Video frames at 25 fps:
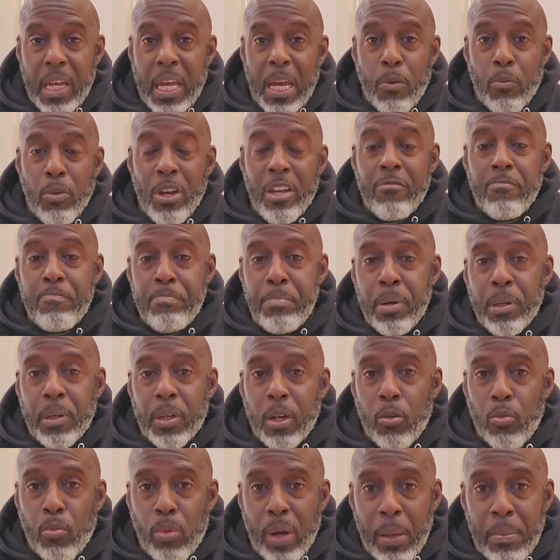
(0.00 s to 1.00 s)
and we've
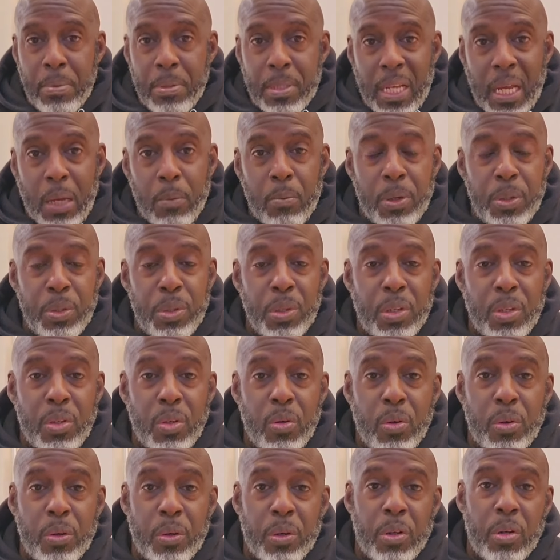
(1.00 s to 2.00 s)
built a website where you
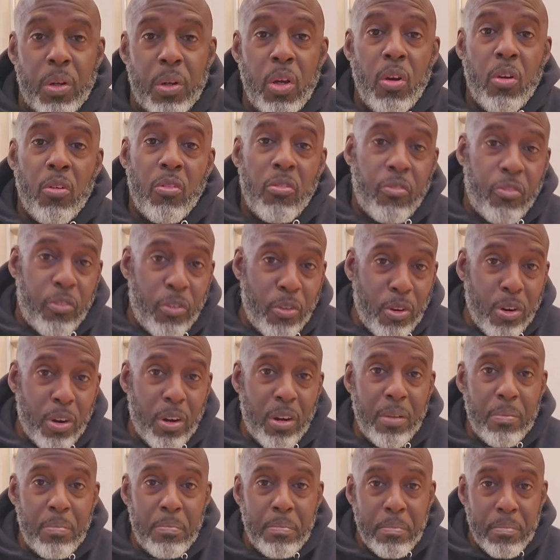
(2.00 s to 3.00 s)
can order
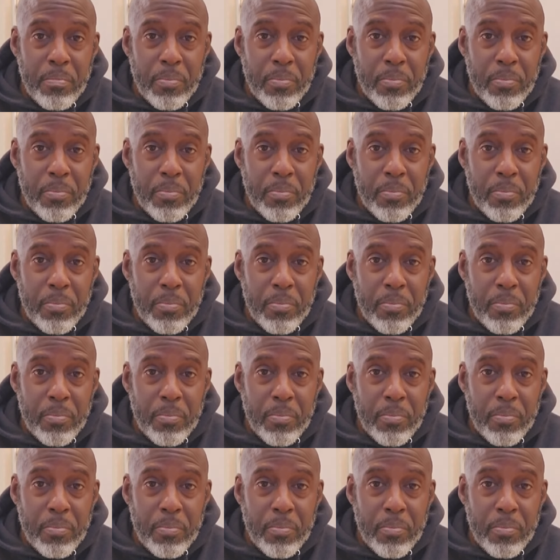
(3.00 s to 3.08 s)
4